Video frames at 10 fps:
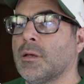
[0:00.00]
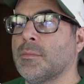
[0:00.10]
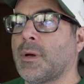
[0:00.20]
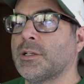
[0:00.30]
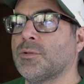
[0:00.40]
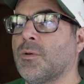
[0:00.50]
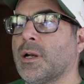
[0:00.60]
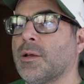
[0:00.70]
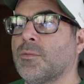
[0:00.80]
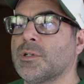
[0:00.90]
and by
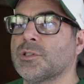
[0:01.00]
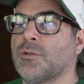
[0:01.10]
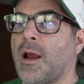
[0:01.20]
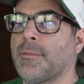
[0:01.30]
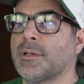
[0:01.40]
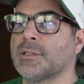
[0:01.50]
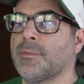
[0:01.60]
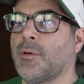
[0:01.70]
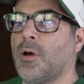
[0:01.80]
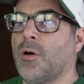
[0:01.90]
20. We're just grabbing
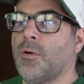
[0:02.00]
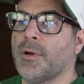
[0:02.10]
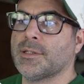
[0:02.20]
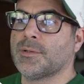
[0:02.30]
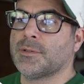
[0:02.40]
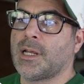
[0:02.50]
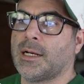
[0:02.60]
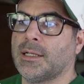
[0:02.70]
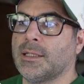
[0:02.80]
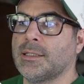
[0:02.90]
some of the hallway, so we're
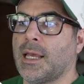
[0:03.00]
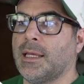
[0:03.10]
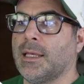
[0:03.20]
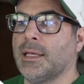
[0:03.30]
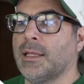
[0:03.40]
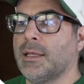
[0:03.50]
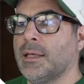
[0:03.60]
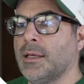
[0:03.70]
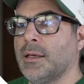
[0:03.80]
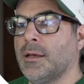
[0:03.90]
technically taking it.
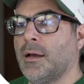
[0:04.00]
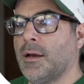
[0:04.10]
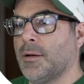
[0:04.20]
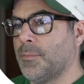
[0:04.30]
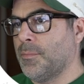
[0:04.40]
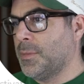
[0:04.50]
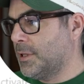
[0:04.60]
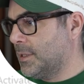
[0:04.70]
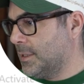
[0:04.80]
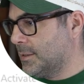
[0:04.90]
But
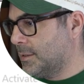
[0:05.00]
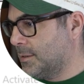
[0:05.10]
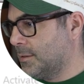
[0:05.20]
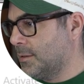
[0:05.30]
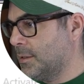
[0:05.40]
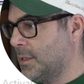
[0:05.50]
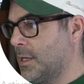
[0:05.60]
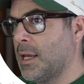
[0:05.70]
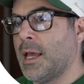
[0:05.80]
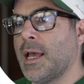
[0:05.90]
this
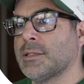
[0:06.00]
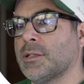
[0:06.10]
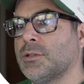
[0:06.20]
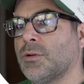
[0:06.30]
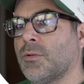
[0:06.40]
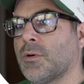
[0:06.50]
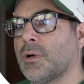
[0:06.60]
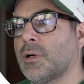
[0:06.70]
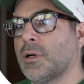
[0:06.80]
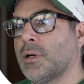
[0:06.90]
has a
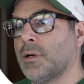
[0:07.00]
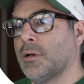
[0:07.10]
door